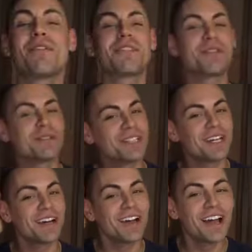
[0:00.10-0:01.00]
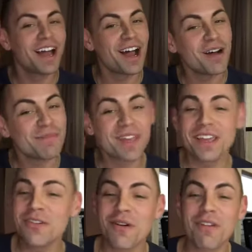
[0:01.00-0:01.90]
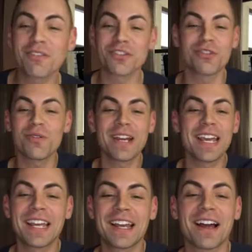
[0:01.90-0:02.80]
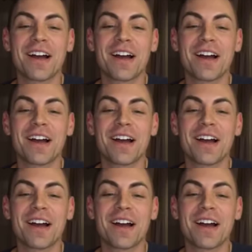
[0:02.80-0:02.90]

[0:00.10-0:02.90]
viewers here. Thank you all for joining.